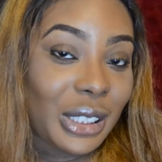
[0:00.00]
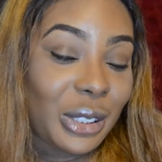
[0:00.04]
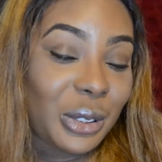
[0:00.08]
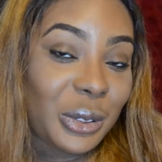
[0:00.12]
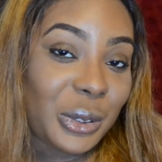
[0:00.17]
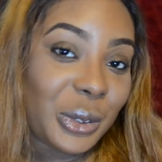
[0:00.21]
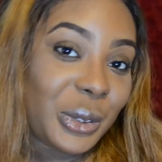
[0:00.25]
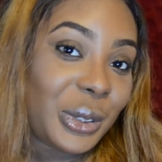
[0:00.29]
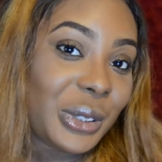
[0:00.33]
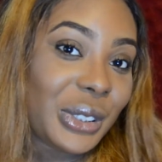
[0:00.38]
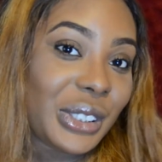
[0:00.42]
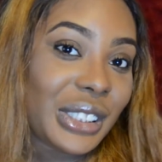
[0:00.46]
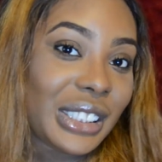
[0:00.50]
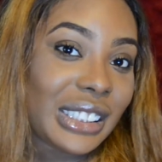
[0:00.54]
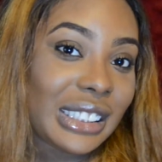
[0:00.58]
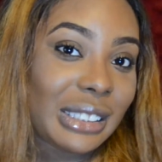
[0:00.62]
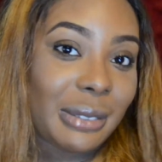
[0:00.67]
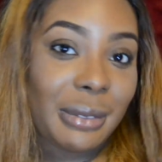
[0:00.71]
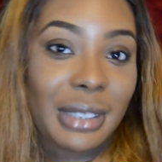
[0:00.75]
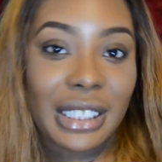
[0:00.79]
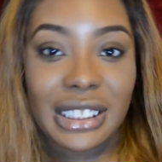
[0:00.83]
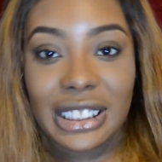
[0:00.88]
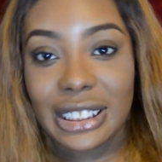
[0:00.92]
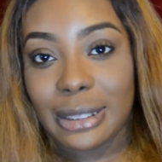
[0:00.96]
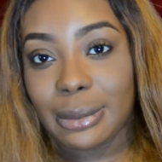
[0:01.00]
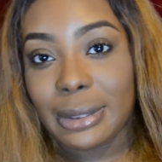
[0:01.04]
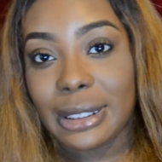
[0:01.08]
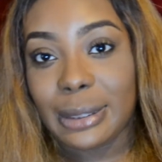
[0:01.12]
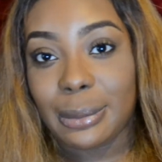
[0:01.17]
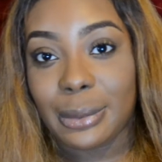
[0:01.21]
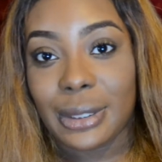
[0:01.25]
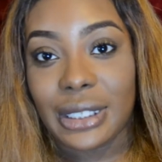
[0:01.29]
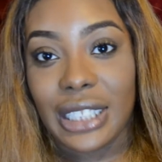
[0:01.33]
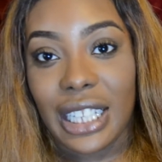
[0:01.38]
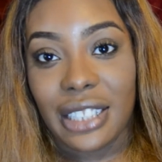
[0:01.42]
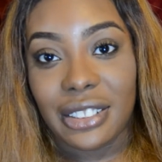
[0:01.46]
or someone that just wants
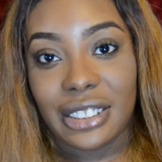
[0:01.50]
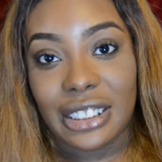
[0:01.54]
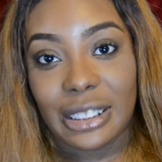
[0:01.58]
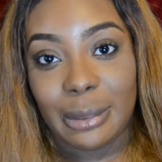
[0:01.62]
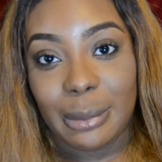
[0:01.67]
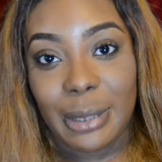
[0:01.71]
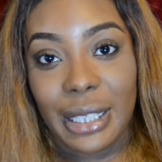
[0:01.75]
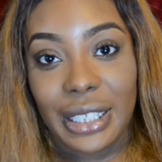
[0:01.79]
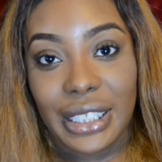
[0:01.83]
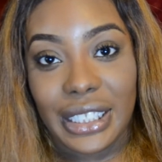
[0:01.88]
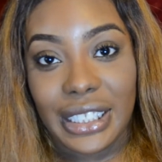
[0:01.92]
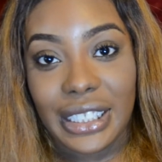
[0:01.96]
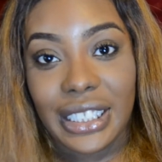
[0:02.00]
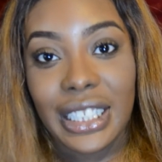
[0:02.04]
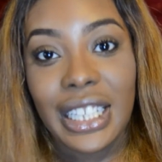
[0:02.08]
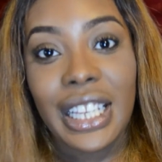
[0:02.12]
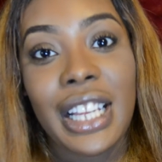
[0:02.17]
more knowledge about it.